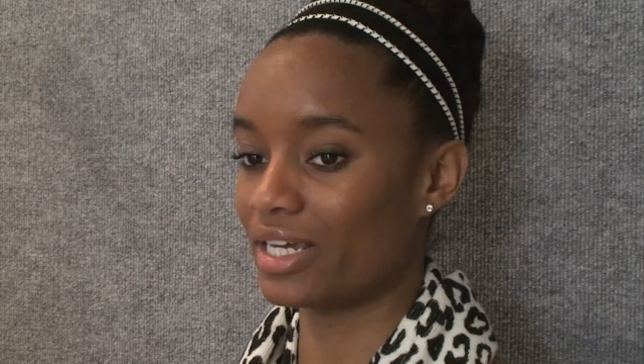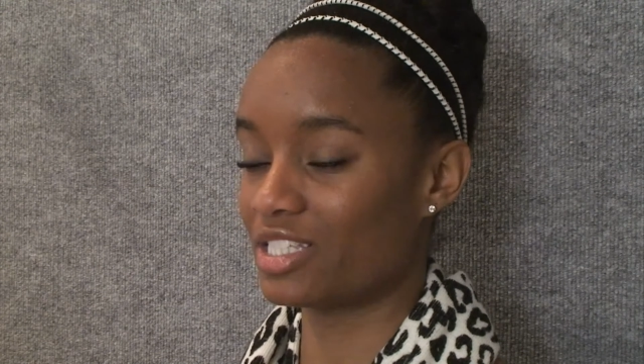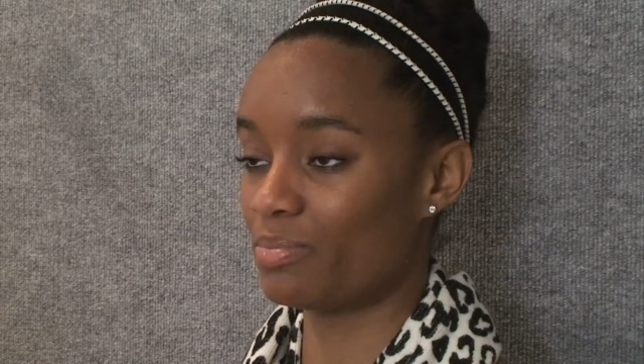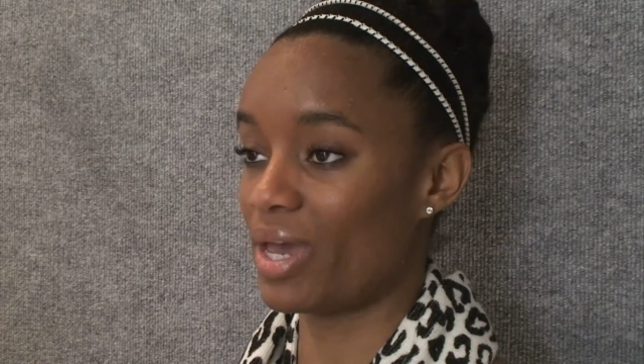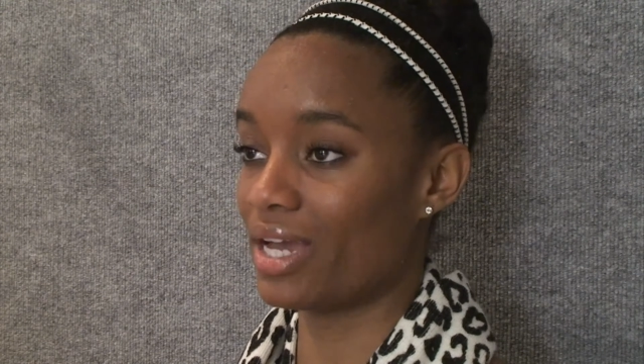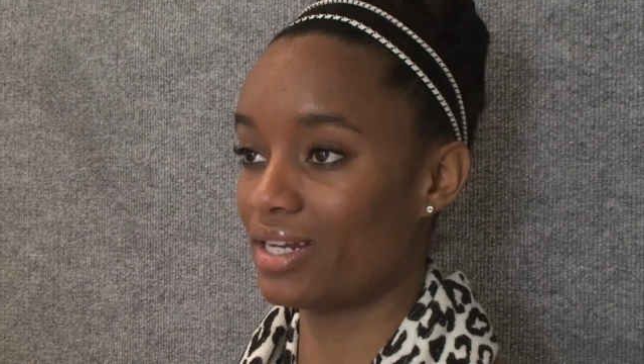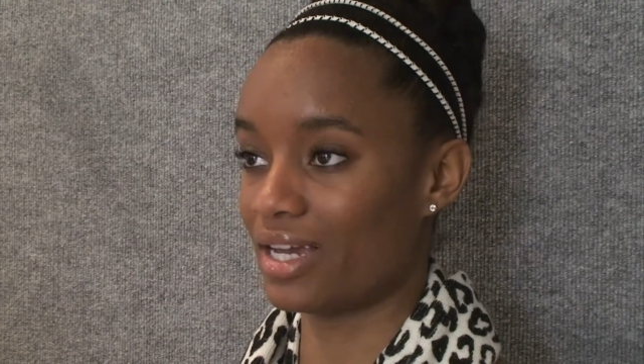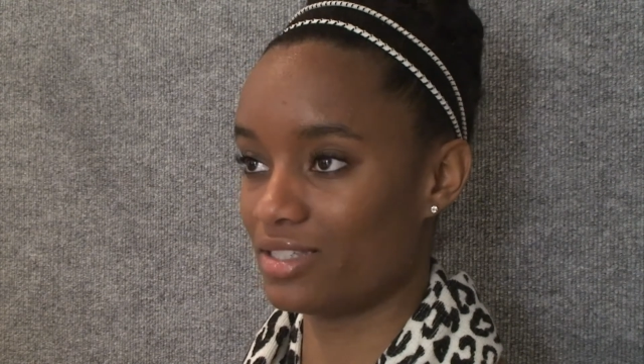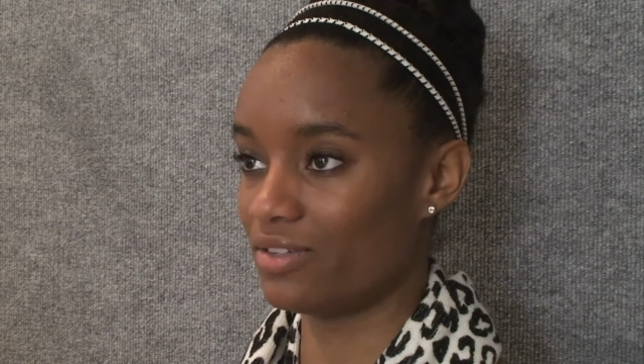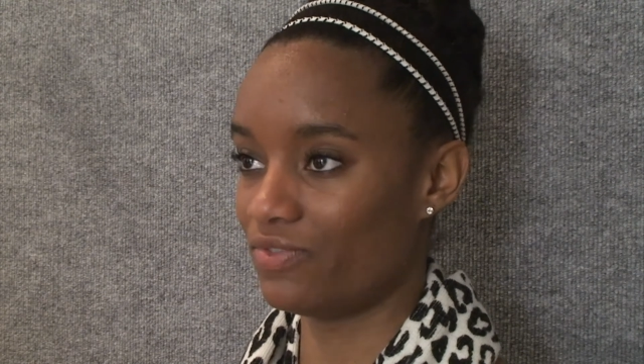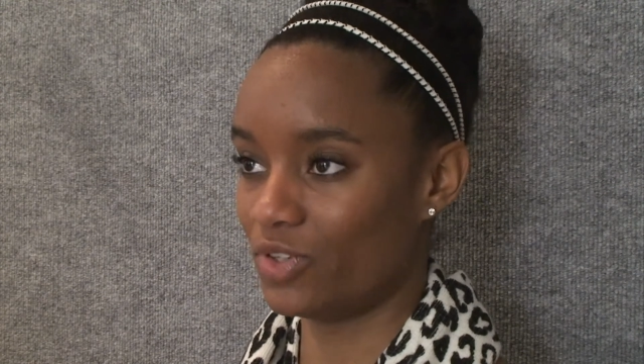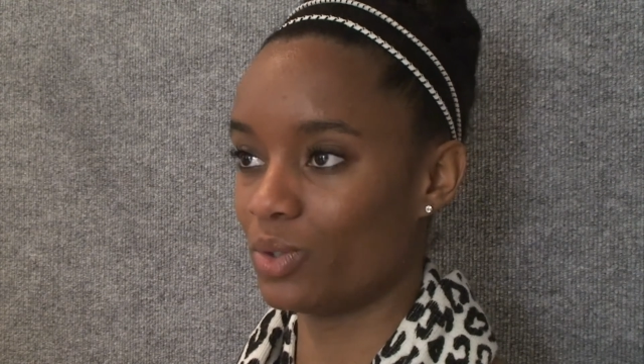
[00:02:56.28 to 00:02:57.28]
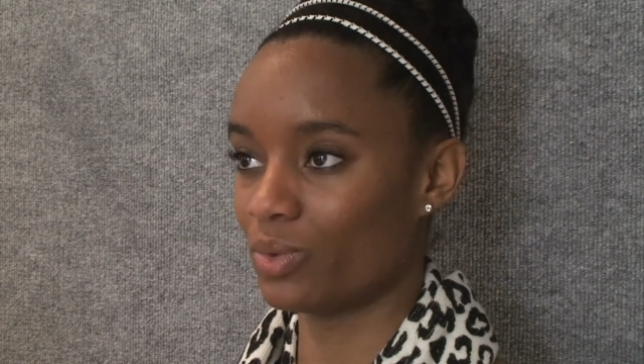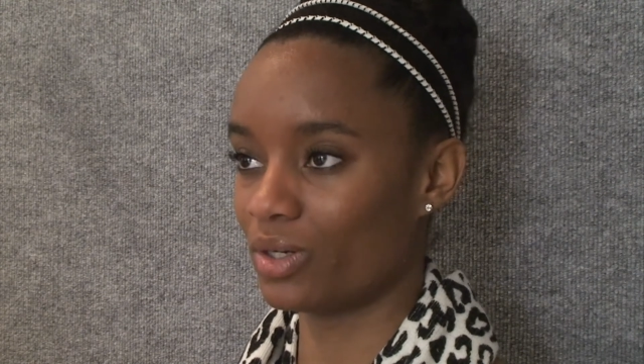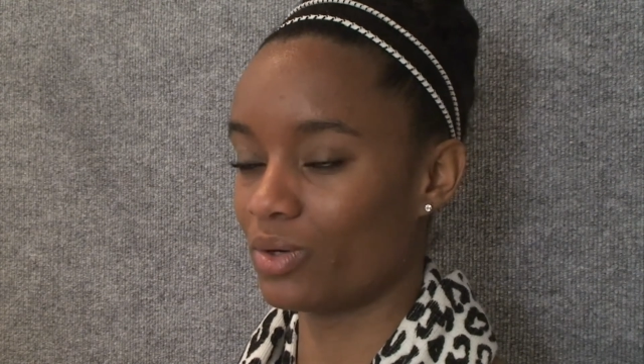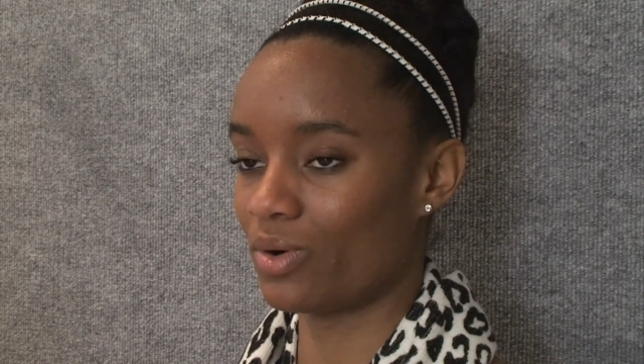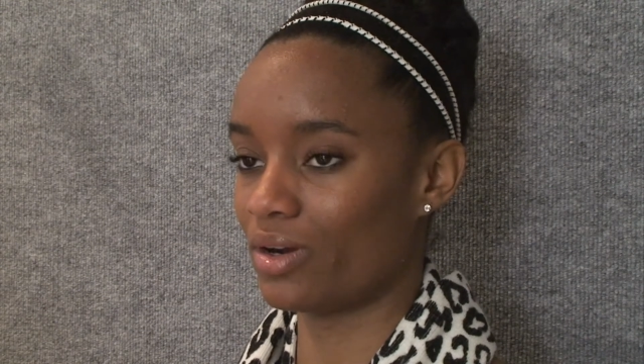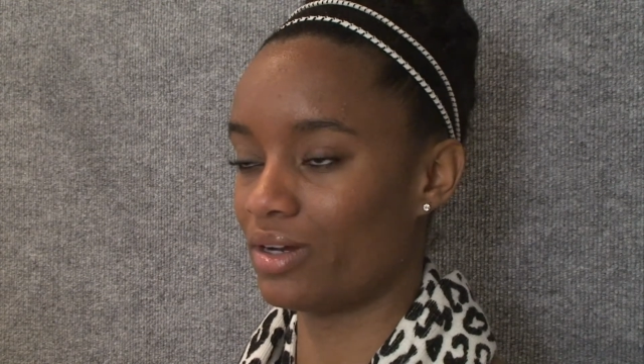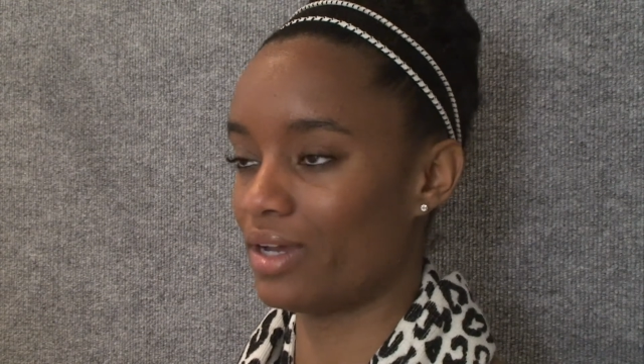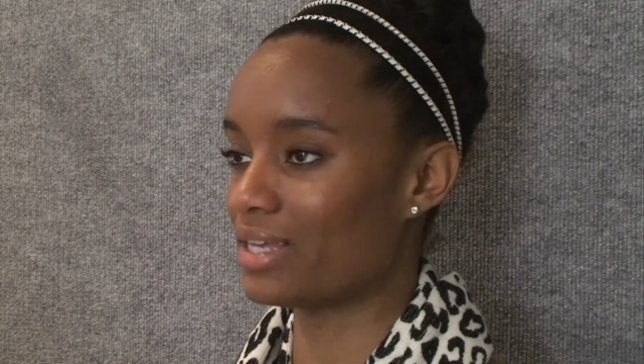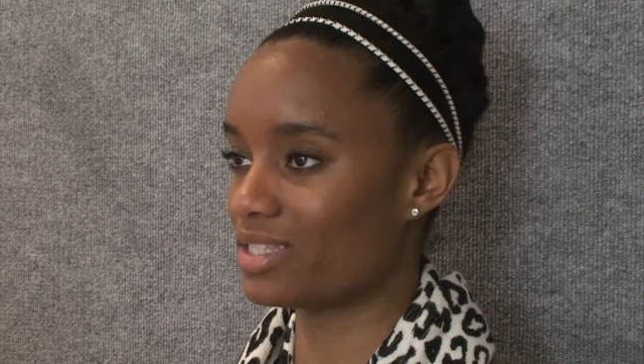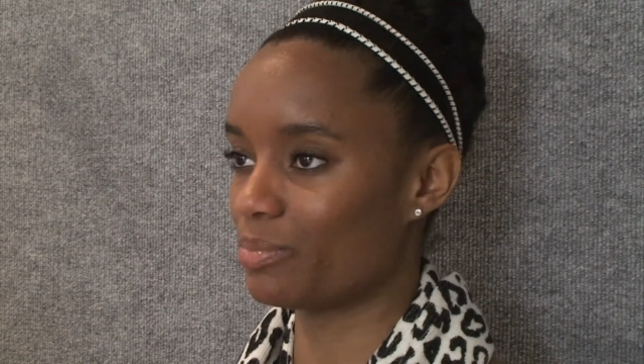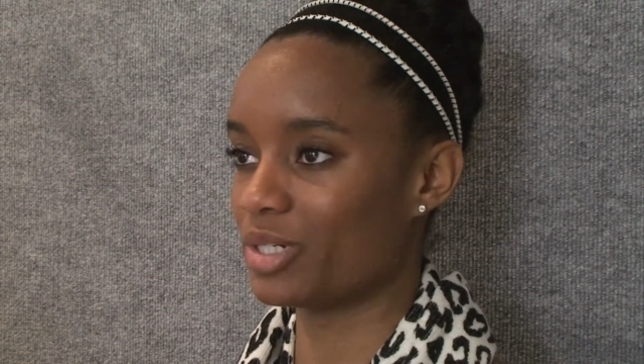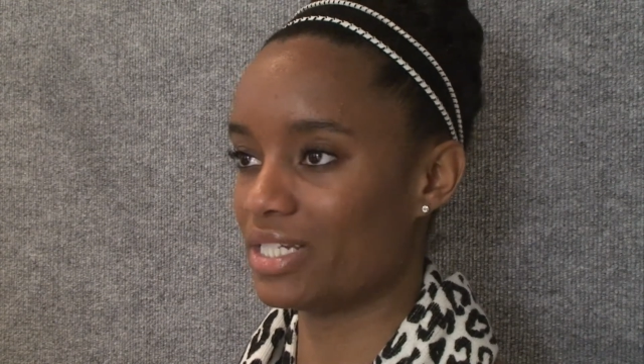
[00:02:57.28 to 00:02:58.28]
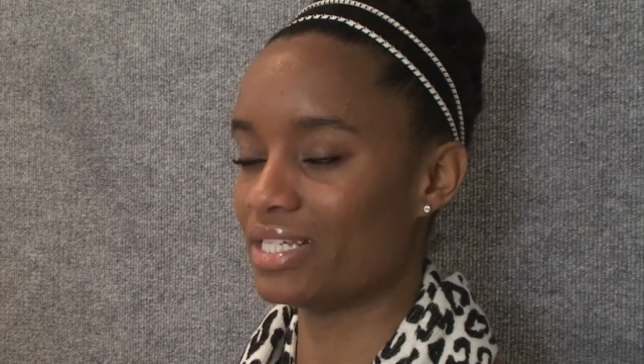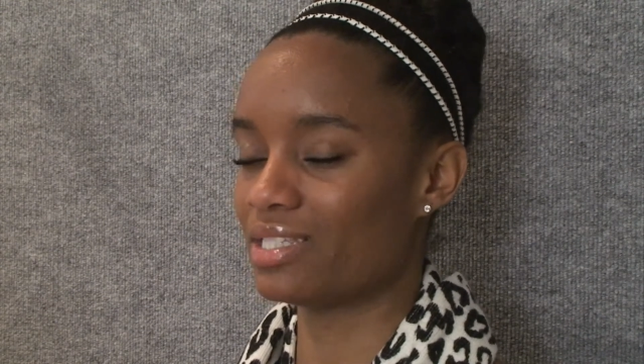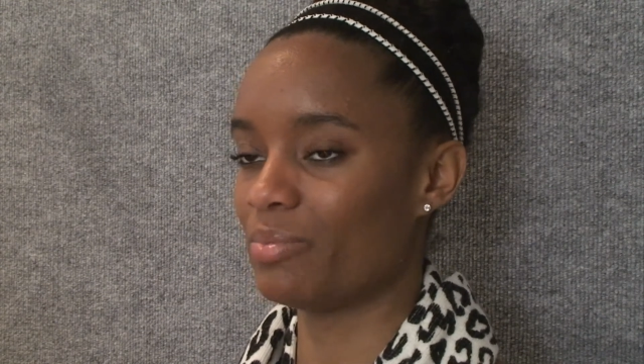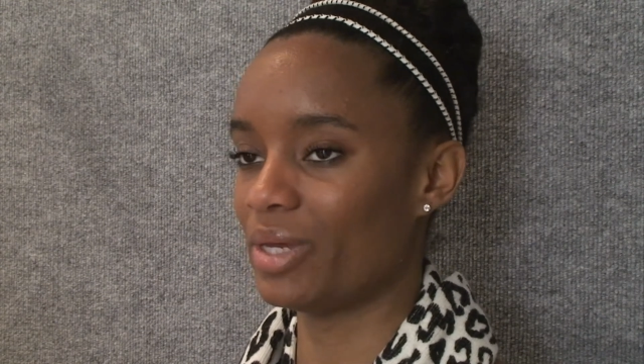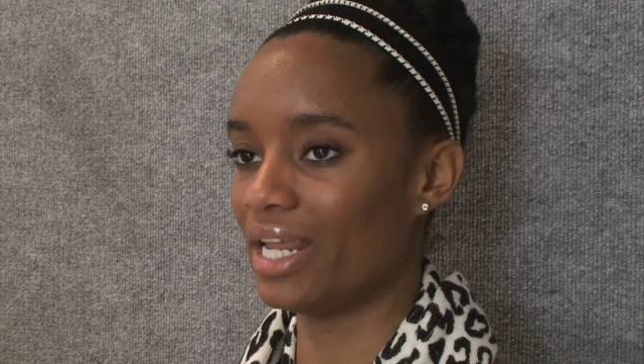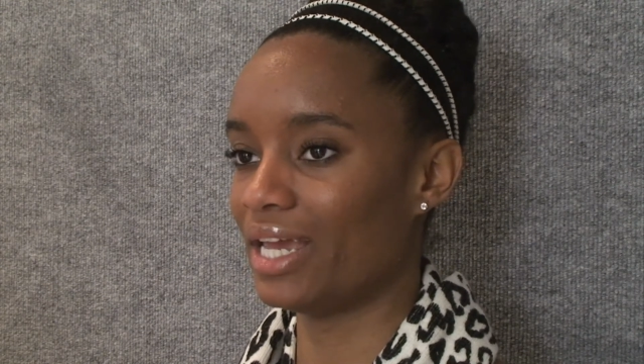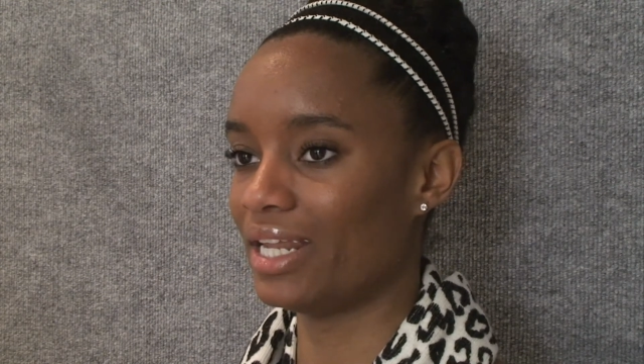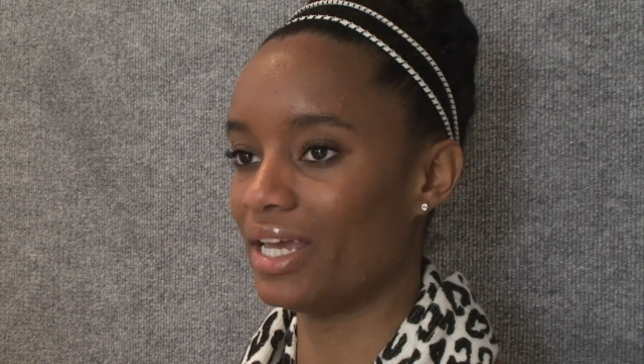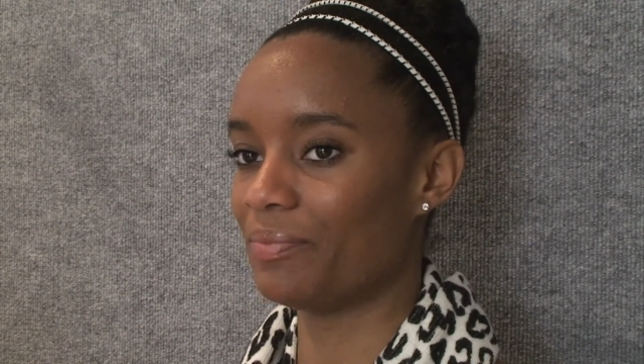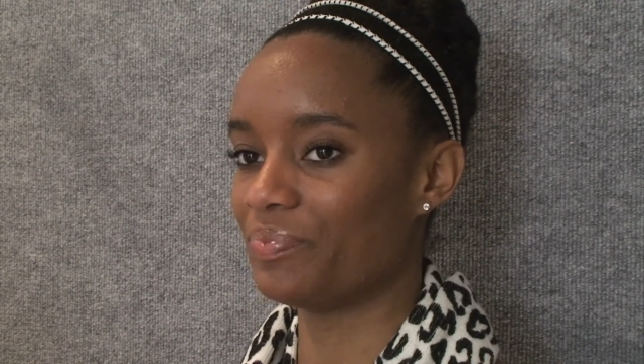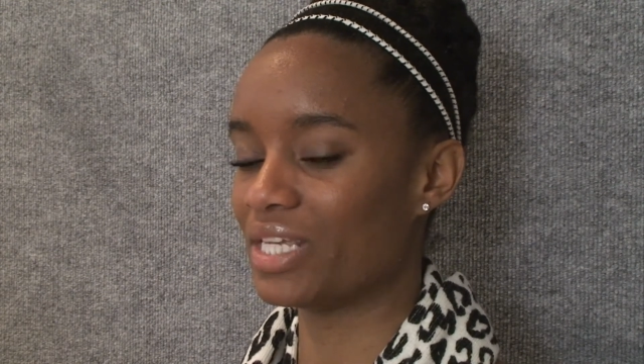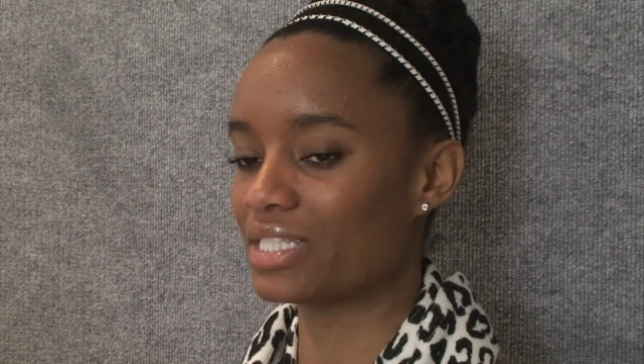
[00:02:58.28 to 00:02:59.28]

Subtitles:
expect as a viewer or as a participant in it,